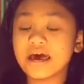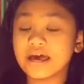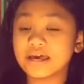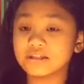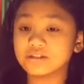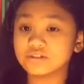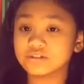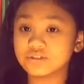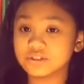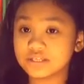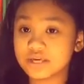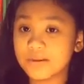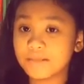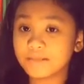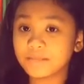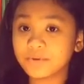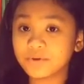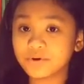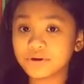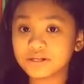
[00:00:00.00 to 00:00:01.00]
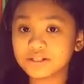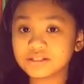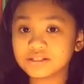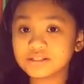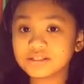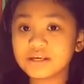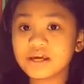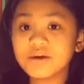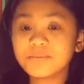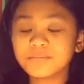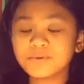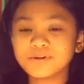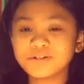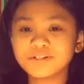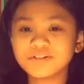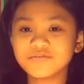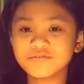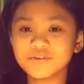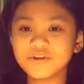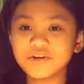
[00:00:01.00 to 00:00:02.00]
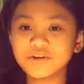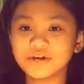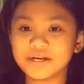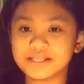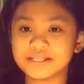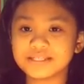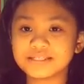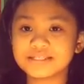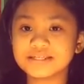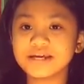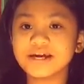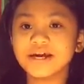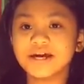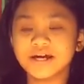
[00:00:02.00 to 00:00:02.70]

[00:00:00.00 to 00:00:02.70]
and to temperance, perseverance,